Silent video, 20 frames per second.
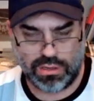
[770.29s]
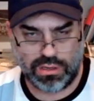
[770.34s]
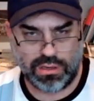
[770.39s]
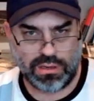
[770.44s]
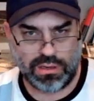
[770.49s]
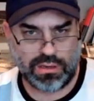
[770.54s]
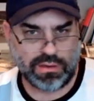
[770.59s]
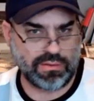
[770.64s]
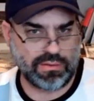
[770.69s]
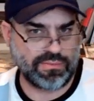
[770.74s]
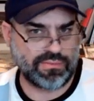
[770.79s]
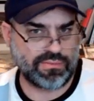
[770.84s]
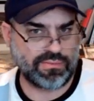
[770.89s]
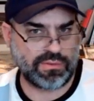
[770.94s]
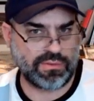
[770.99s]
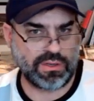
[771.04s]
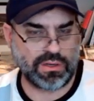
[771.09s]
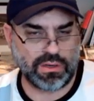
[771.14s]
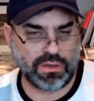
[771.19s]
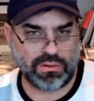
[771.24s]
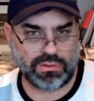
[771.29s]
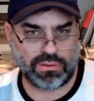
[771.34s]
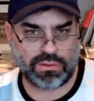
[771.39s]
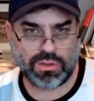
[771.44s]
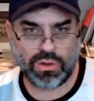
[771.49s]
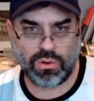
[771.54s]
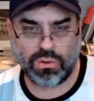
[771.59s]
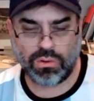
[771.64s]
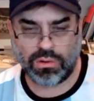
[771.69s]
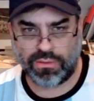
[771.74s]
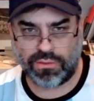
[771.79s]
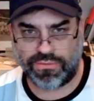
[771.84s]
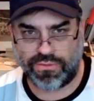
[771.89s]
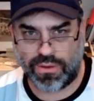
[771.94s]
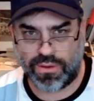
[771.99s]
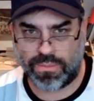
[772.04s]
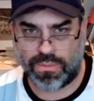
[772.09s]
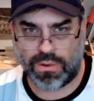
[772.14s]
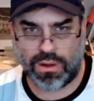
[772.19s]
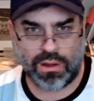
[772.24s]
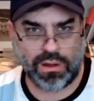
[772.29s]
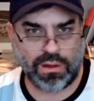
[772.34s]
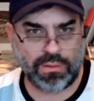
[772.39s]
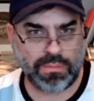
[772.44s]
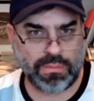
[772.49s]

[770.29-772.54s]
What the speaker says: of, total football.